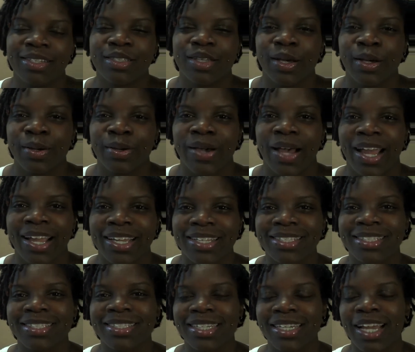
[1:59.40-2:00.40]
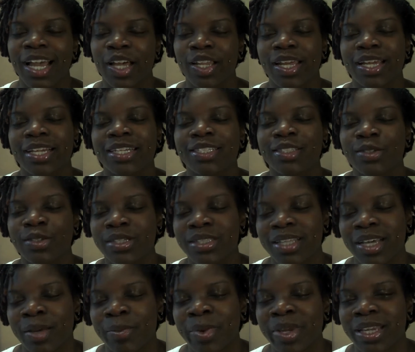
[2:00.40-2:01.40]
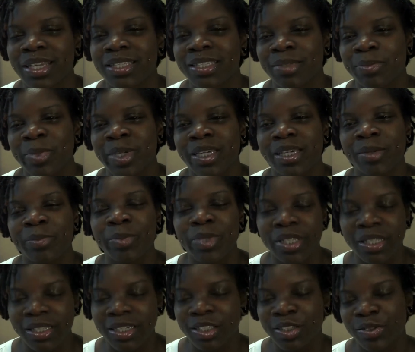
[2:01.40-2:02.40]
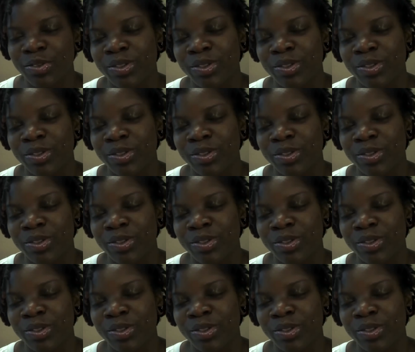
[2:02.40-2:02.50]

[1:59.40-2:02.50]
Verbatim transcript: So I get to stick out like a sore thumb. I get to be completely